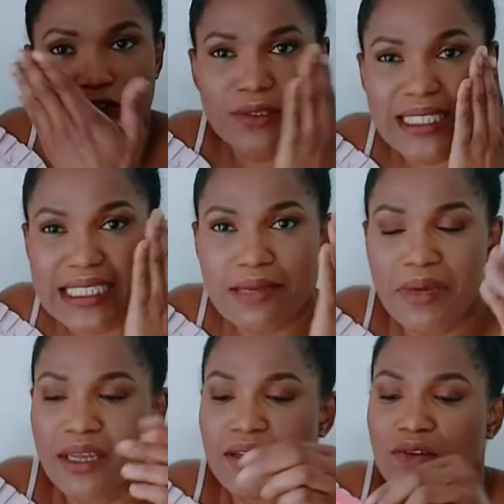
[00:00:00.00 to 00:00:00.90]
for
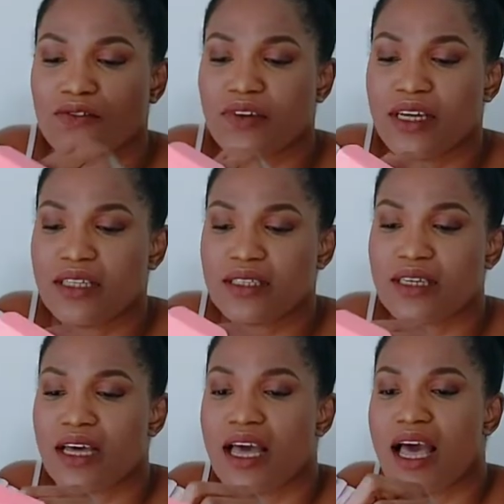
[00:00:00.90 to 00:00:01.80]
steaming your face?
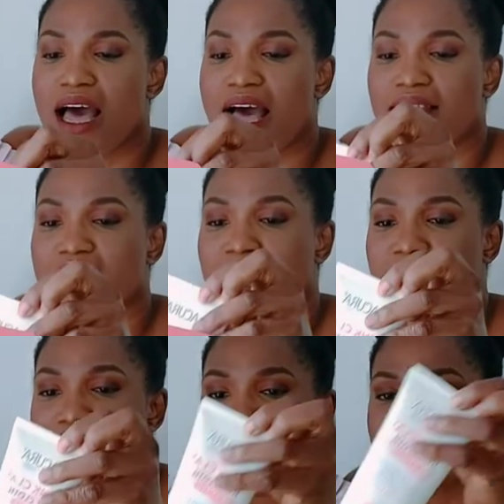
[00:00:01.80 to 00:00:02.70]
And
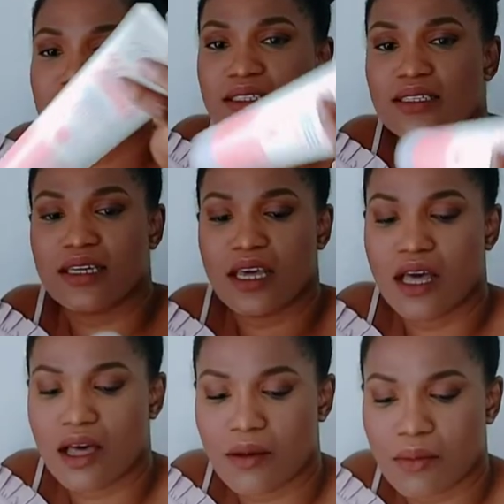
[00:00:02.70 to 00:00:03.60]
then this is the
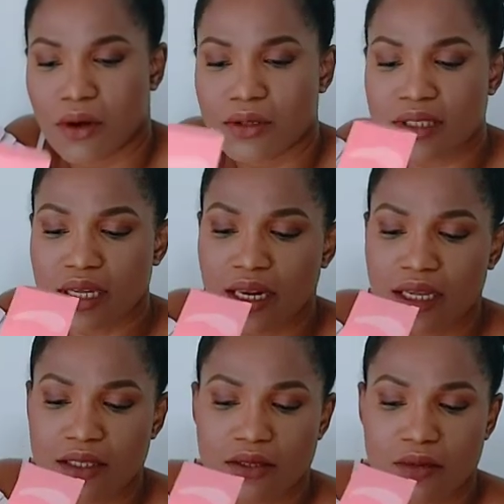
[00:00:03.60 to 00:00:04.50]
hot
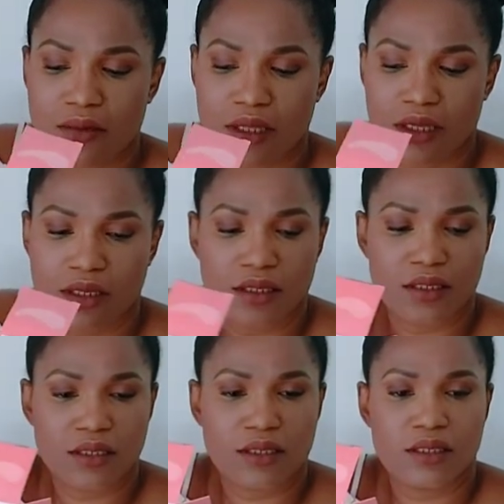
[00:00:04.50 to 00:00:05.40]
clay something.
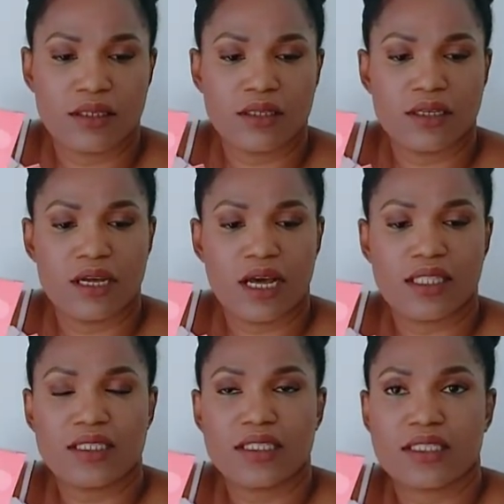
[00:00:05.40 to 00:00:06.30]

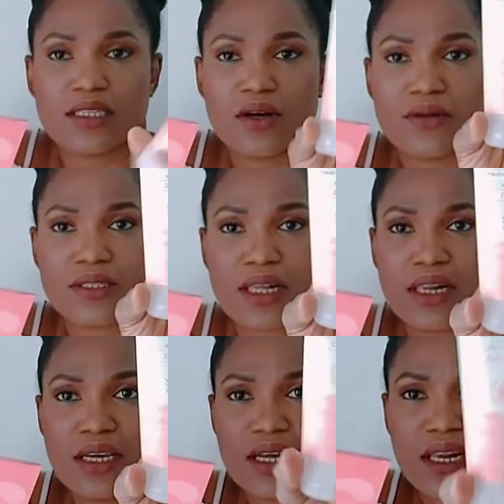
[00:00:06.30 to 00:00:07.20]
And this is the hot clay